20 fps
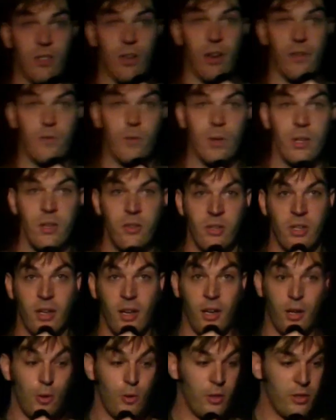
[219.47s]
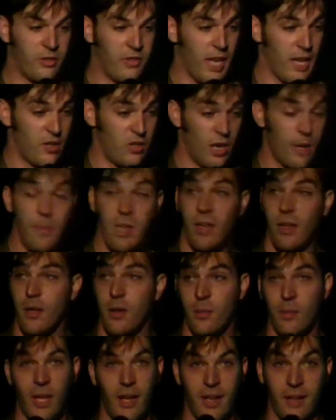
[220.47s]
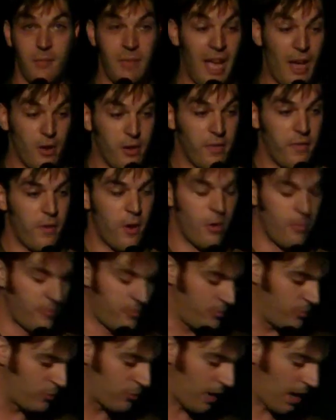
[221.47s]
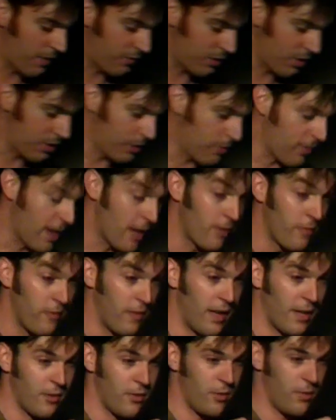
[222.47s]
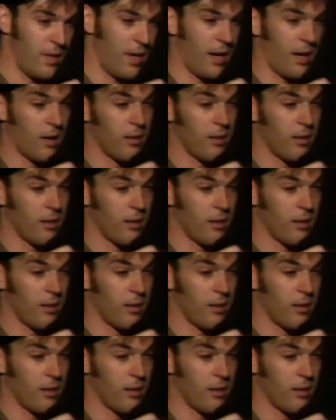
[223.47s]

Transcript: software using Google SketchUp. Out of foam, drives on the ground, flies through the